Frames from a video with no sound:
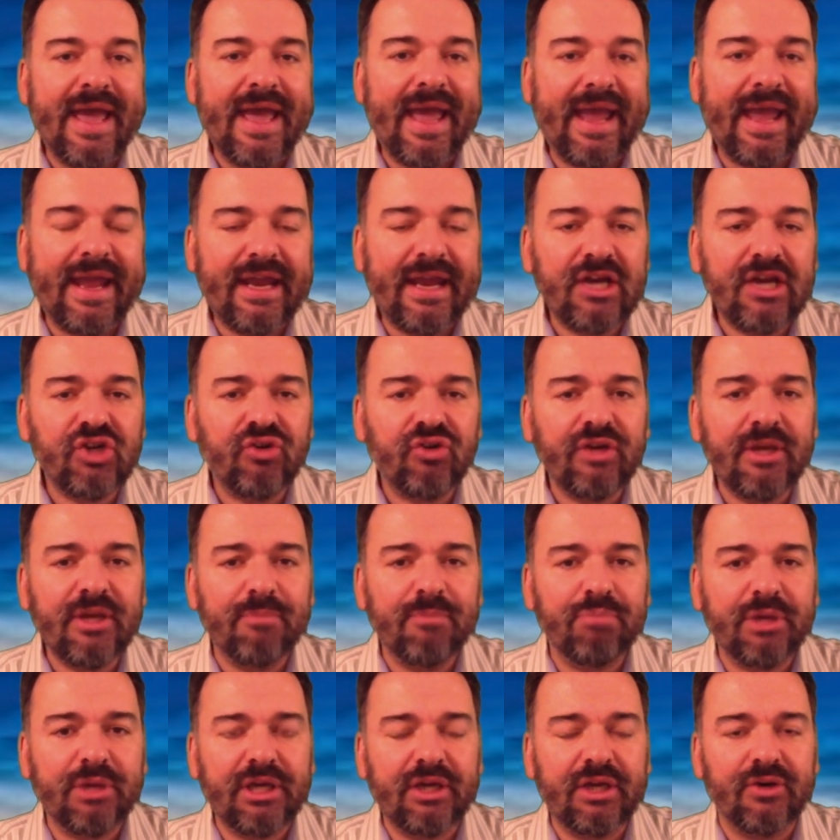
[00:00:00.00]
Adrian
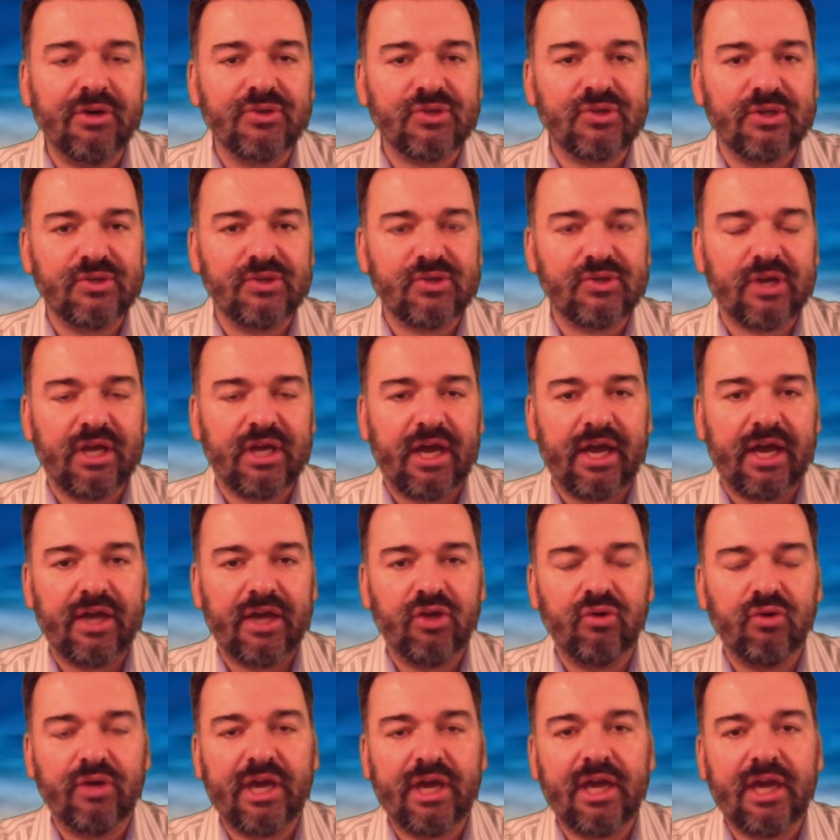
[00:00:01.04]
Peterson is a guy
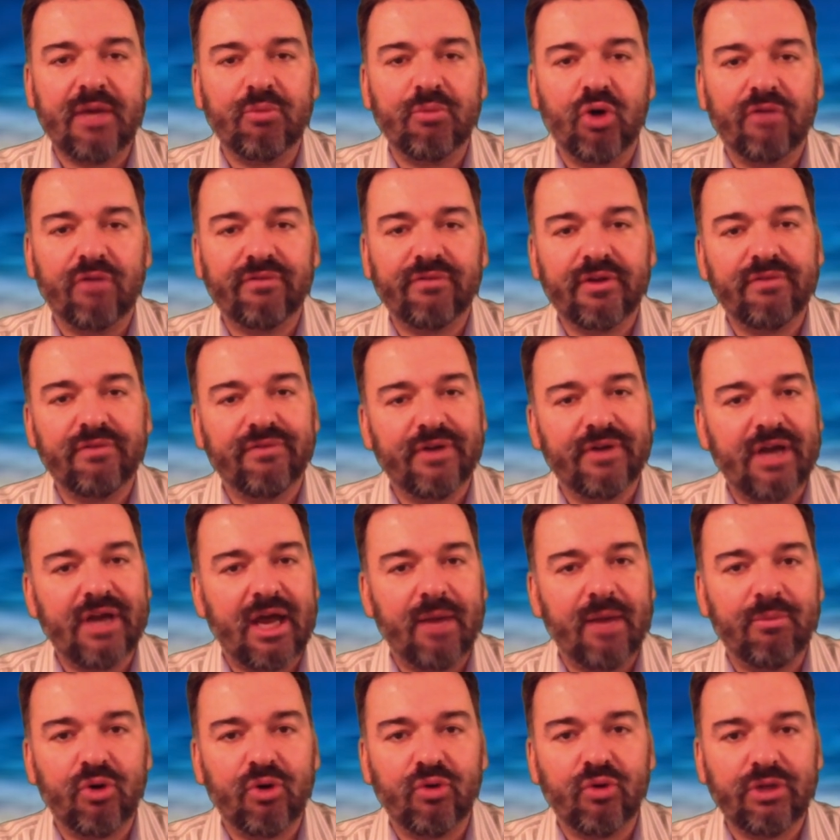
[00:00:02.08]
who came off a
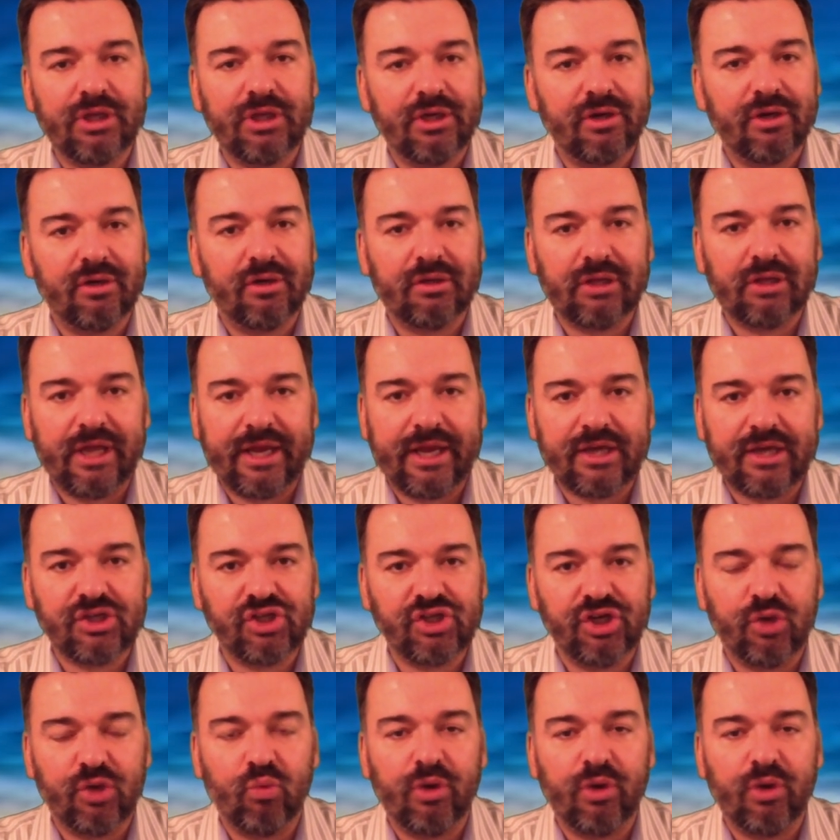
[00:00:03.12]
phenomenal year last year,